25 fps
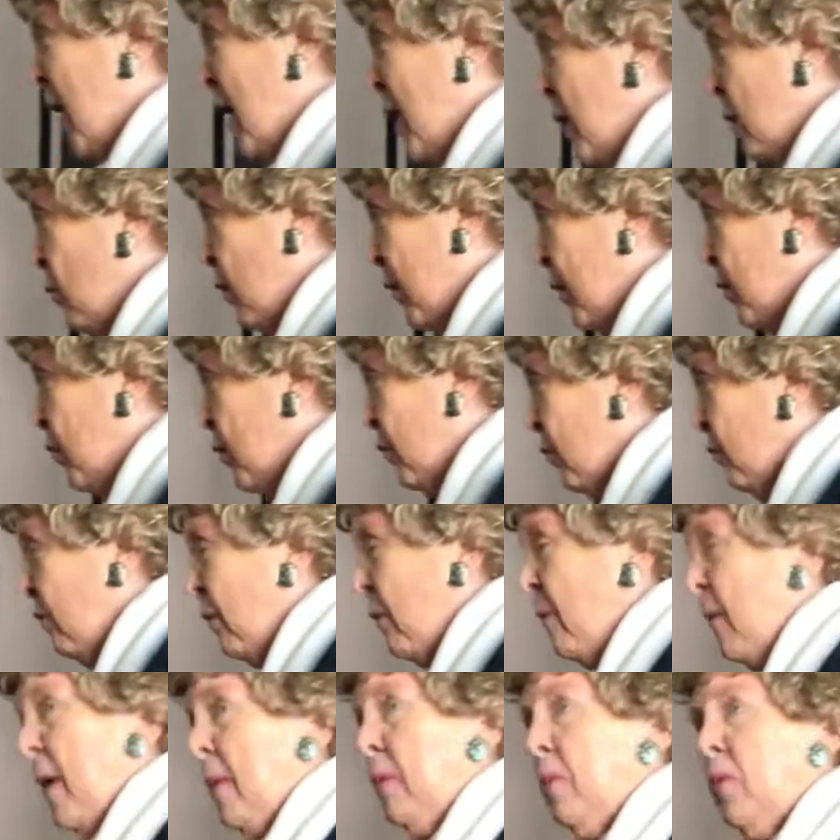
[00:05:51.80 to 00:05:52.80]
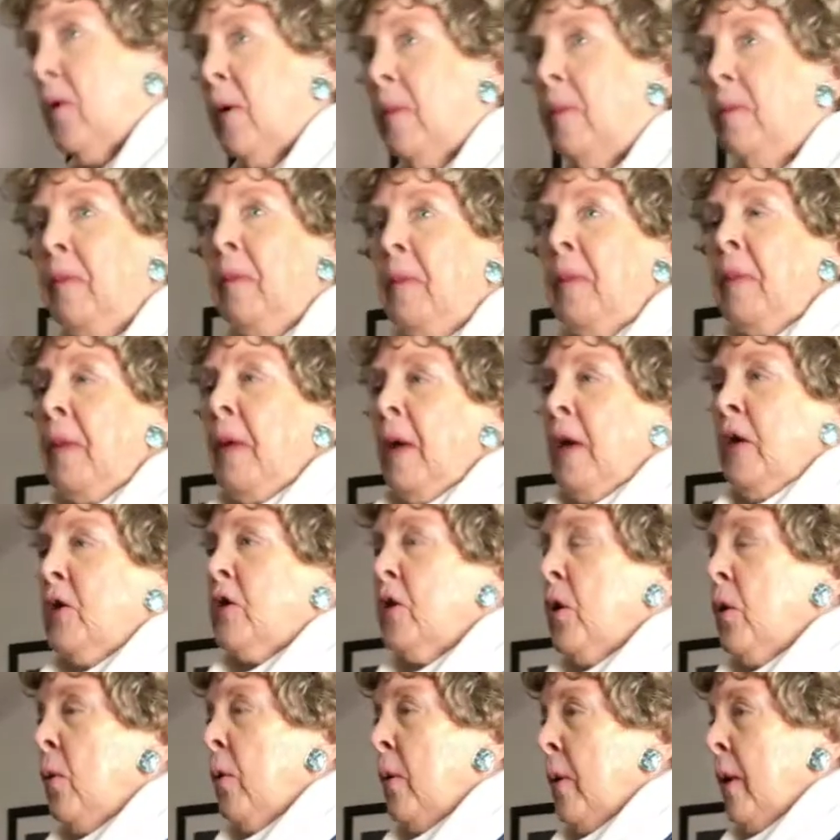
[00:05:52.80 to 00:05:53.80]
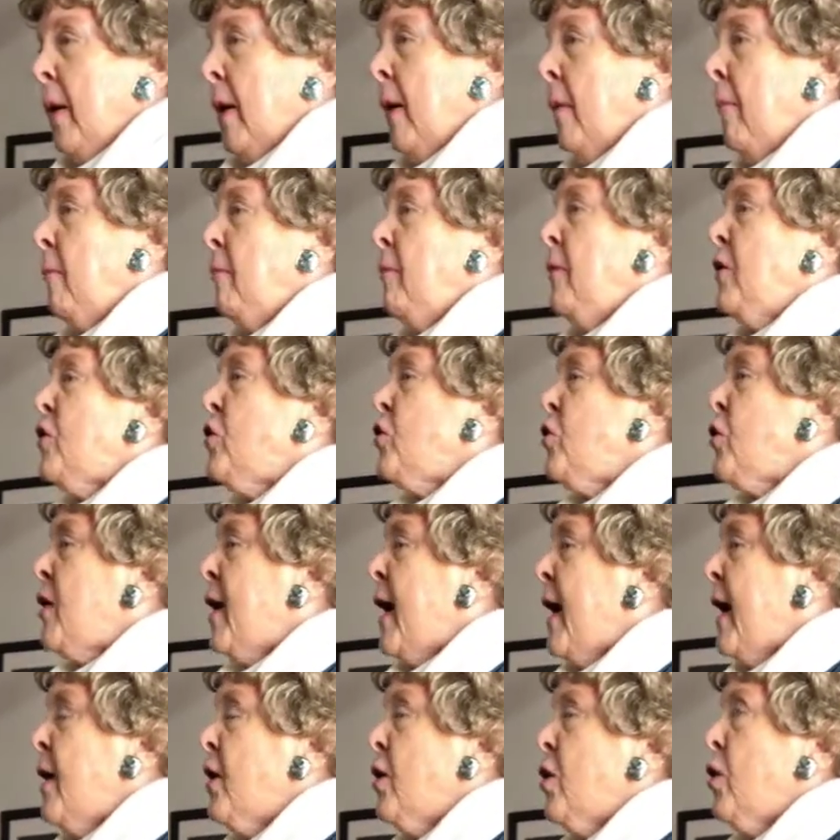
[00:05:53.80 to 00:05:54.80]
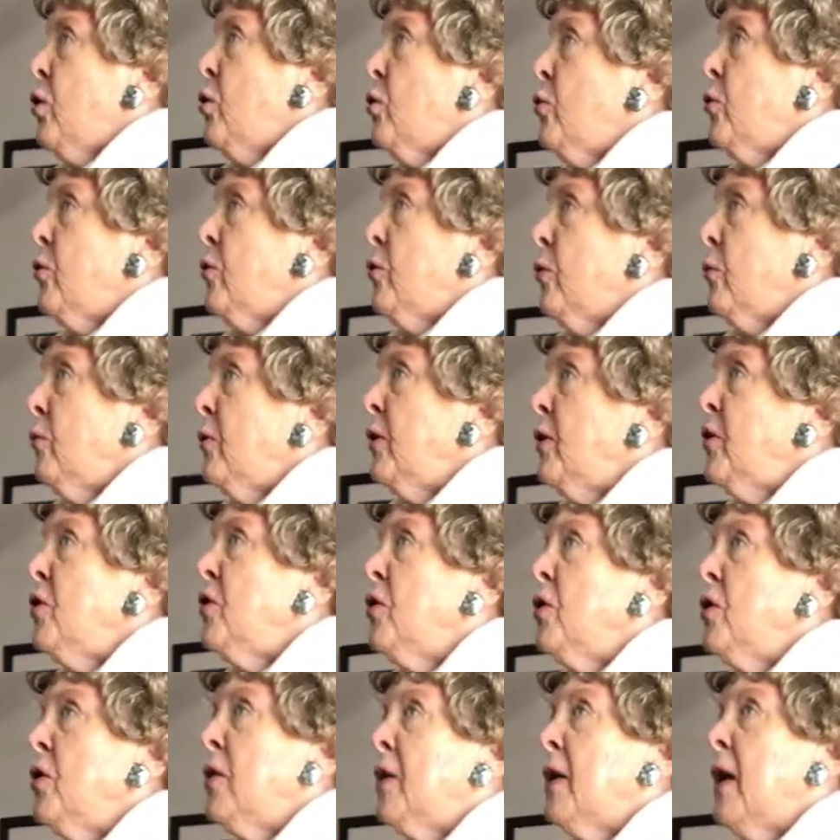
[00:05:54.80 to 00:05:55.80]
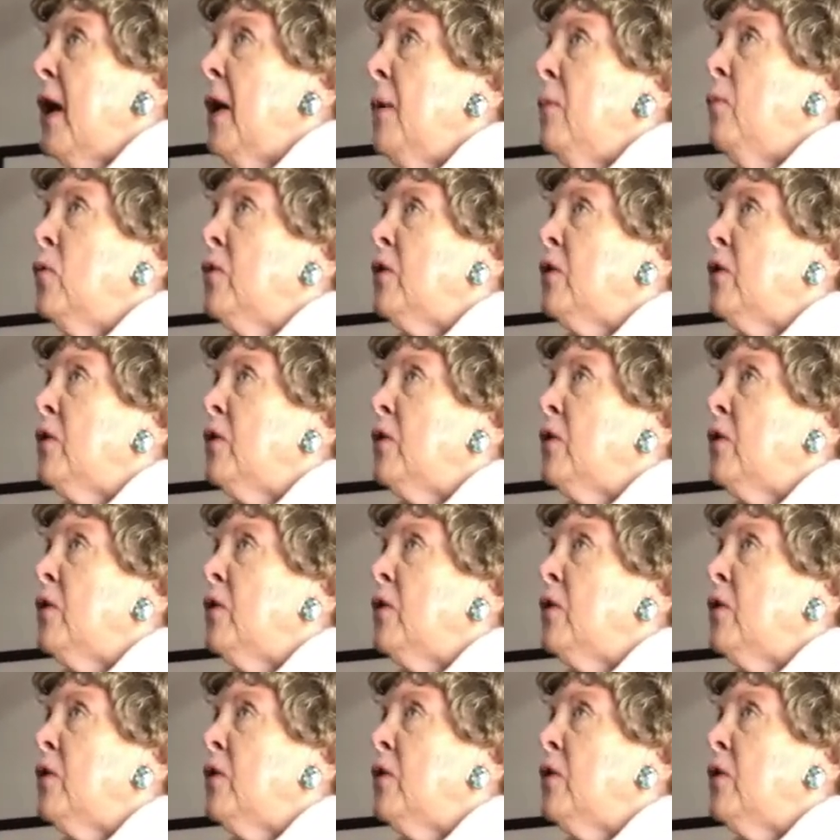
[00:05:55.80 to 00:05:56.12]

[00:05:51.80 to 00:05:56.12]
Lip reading: anyone could remember it. So Mr. Cantor, whose original name